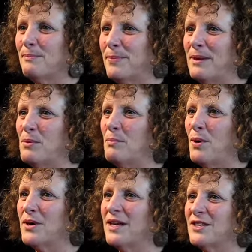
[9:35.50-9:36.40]
people
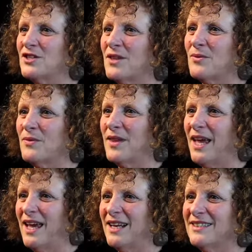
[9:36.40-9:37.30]
bonking each other on the
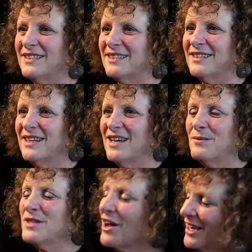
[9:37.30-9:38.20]
head. And
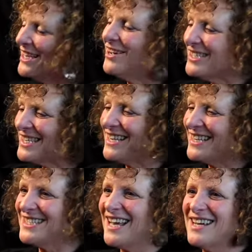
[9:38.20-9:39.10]
with the
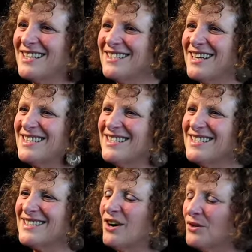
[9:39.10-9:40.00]
Icelandic sagas, I
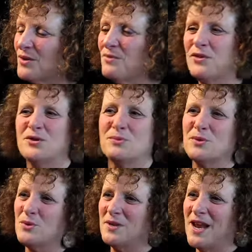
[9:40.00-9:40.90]
just got confused
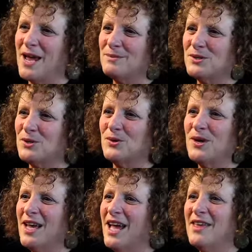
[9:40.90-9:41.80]
with all the names too.
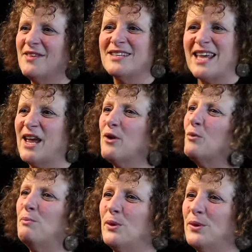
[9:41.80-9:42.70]
There's
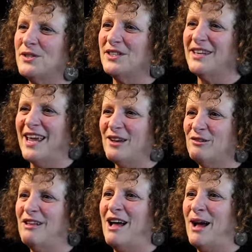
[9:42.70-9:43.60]
Engelbert and
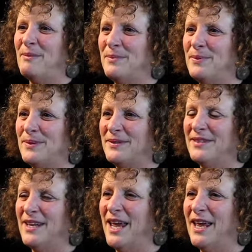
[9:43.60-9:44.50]
Engelhump
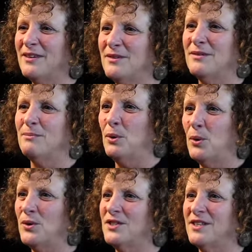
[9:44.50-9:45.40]
and
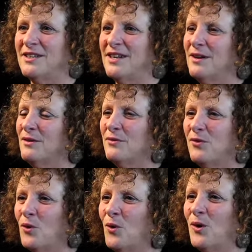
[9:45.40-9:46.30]
Edbert and
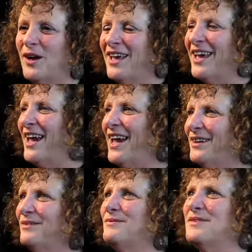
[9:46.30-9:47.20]
four
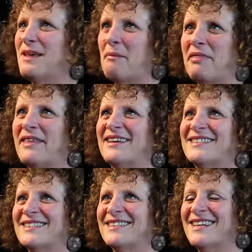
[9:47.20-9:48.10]
Ed
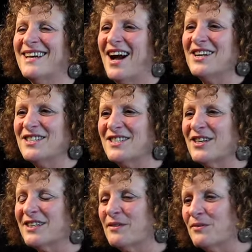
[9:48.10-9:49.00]
somethings. And I just
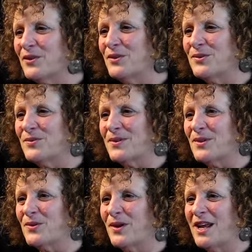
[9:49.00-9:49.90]
get confused with
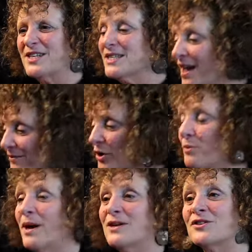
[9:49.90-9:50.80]
it all. I just have no
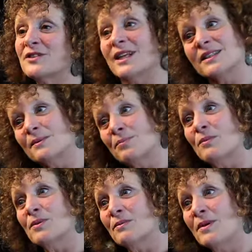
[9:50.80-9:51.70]
patience. That's the
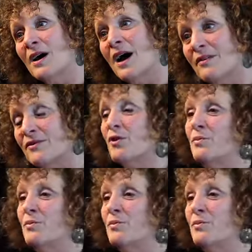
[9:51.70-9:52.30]
problem. I have no